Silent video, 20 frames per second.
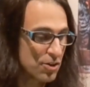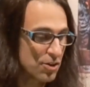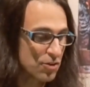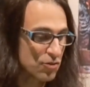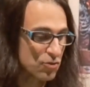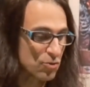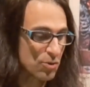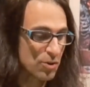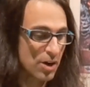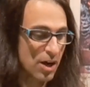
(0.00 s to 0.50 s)

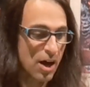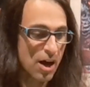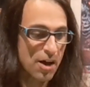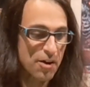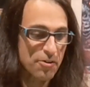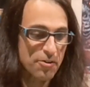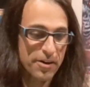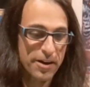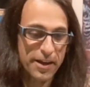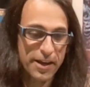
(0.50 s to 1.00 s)
sort of
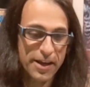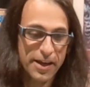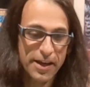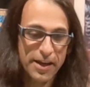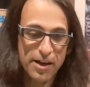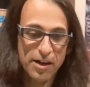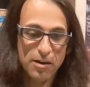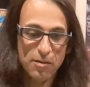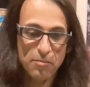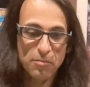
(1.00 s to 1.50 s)
honoring
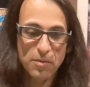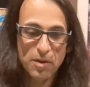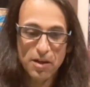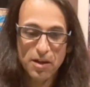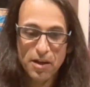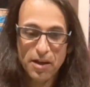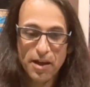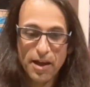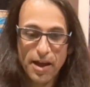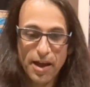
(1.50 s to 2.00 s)
him
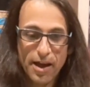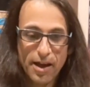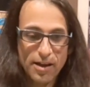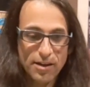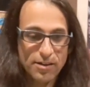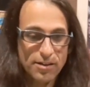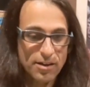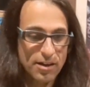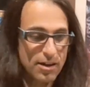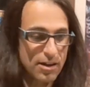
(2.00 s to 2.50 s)

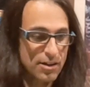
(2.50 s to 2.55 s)
and,